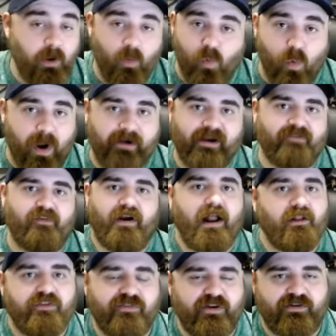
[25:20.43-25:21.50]
wherever
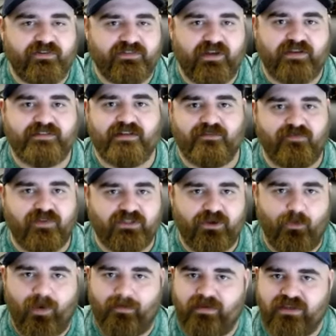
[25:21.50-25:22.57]
else they're discussing Victor
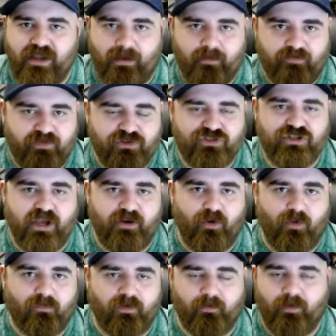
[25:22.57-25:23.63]
Wembanyama versus Chet
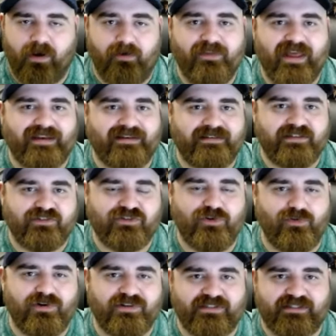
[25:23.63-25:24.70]
Holmgren, wherever that
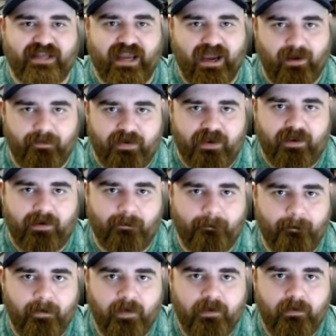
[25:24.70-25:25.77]
discourse is happening,
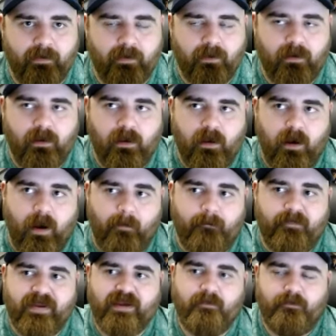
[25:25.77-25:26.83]
a
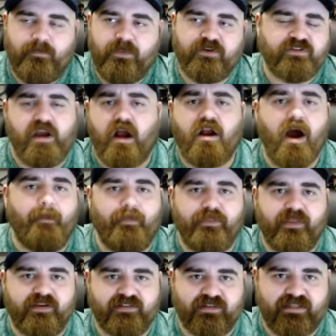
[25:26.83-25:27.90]
big there's a couple
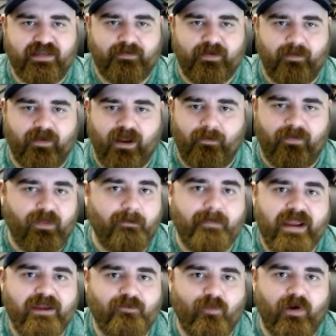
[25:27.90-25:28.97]
things that keep coming up. And the
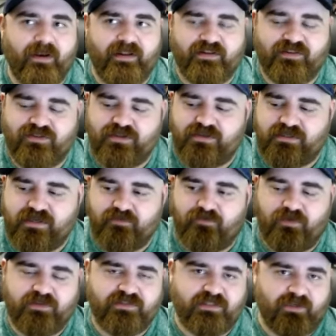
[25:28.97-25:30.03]
main one is the
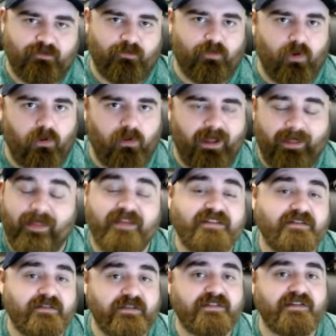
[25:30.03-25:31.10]
difference in role. And this
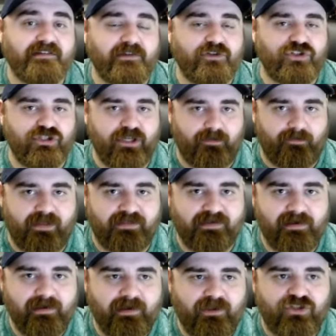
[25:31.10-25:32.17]
is this is legitimate.
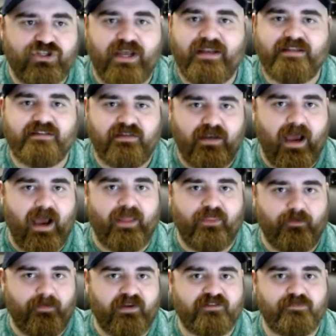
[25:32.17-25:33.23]
Chet is not the
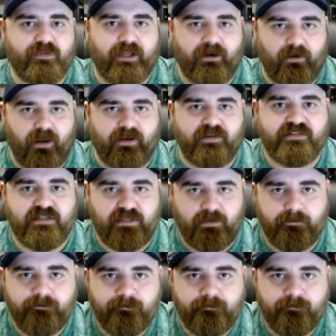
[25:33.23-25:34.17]
best player on his team.